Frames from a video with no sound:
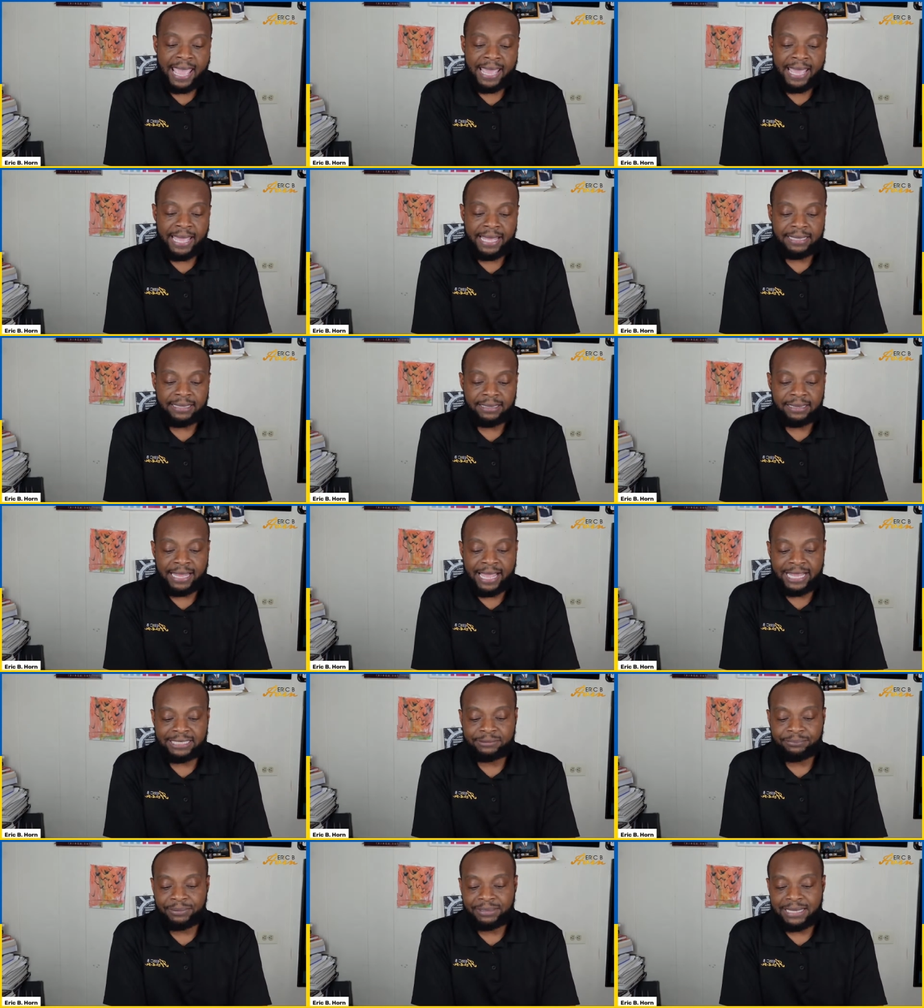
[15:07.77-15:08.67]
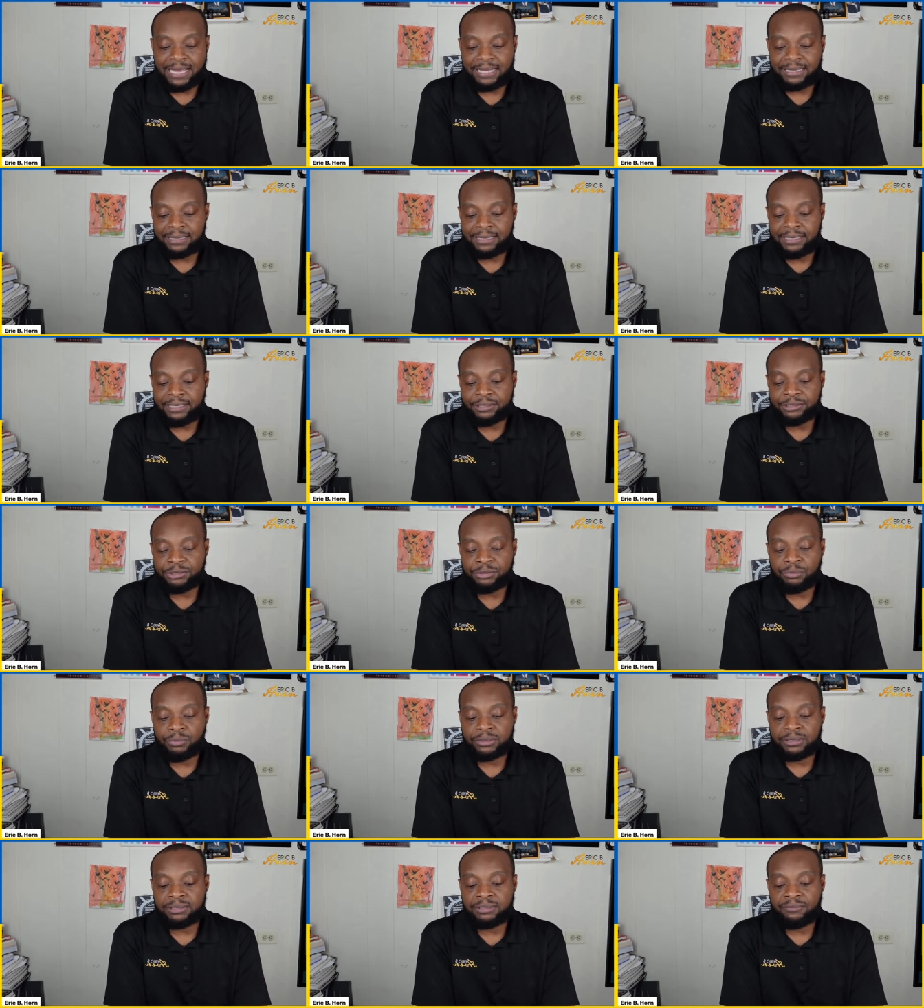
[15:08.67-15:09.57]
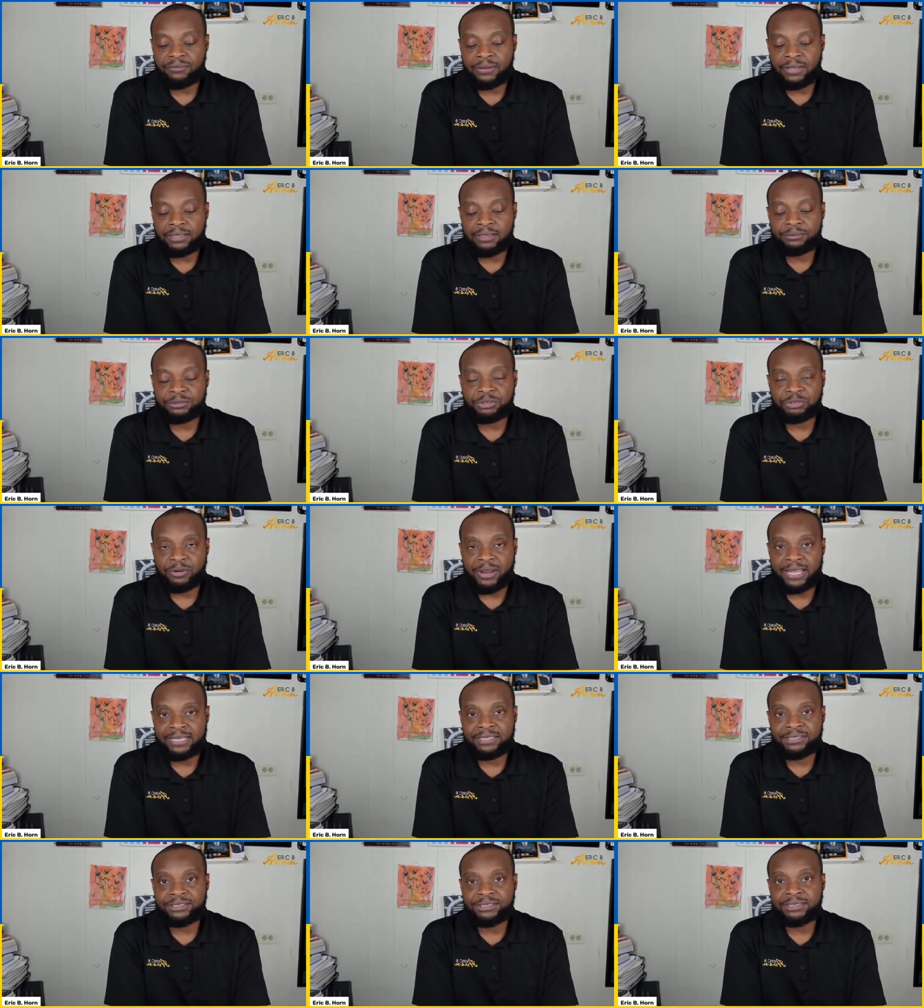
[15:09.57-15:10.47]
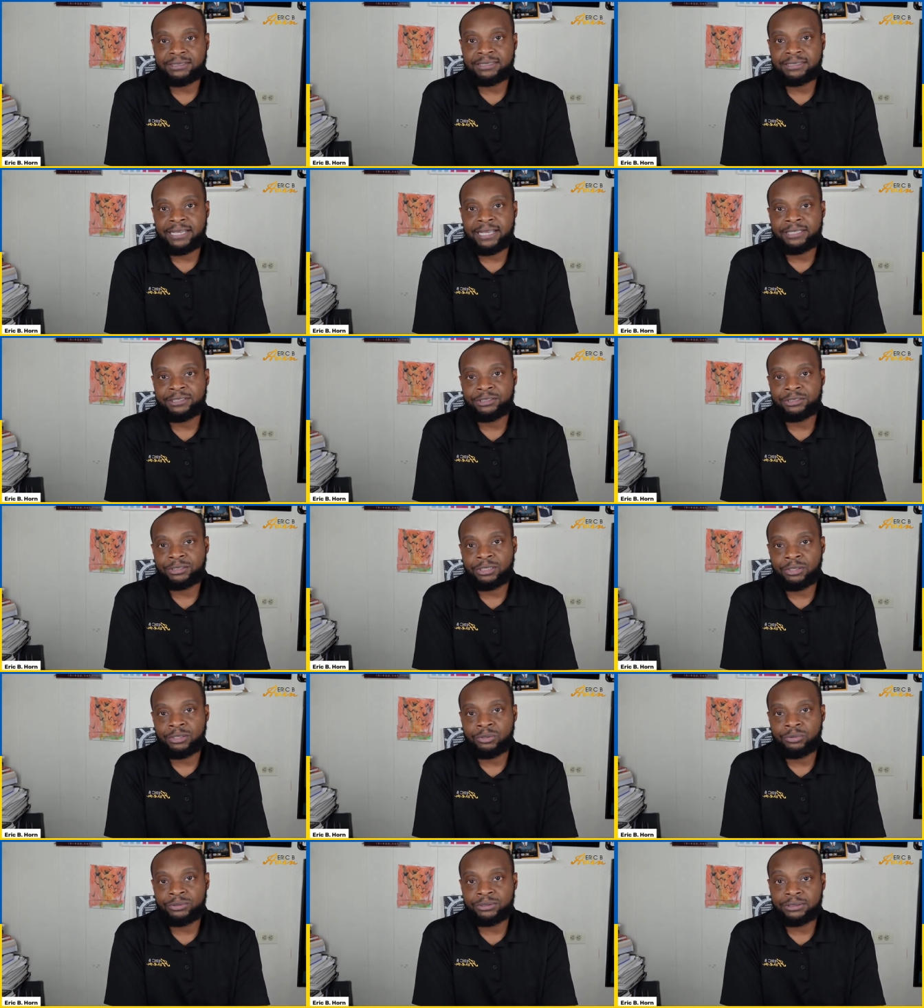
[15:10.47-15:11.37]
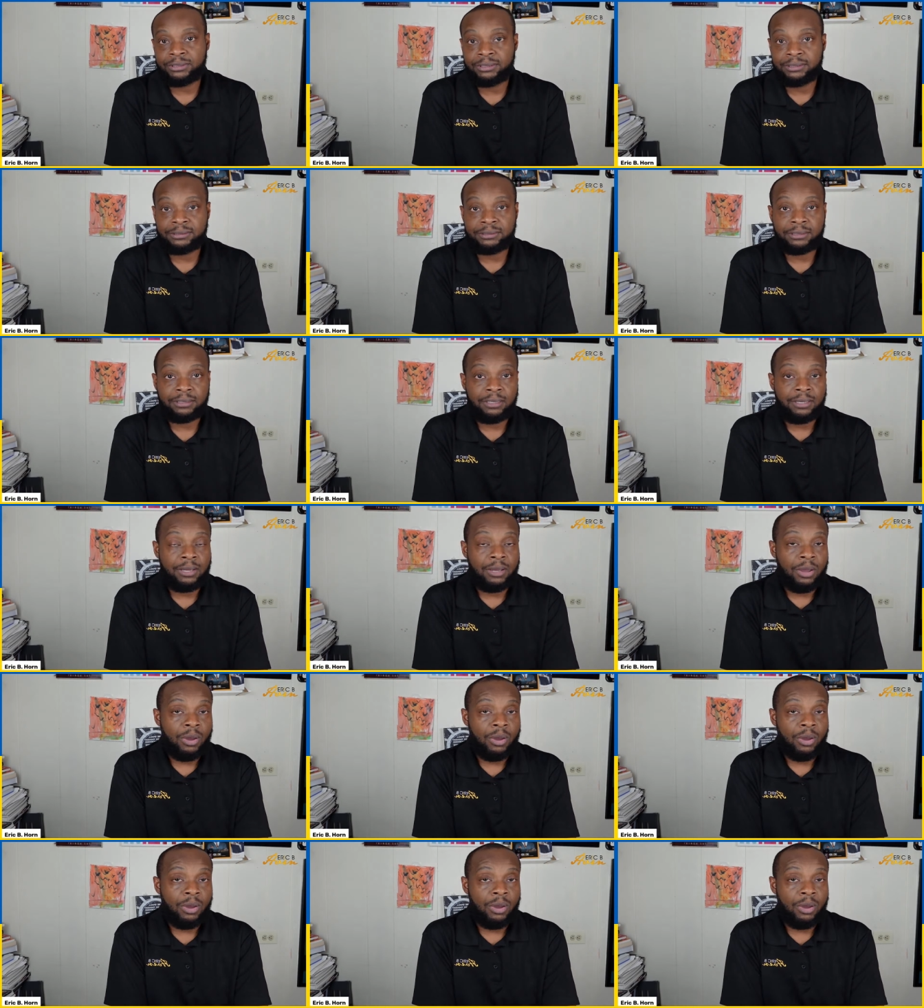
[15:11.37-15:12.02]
And last but not least, you want to develop strategies and solutions.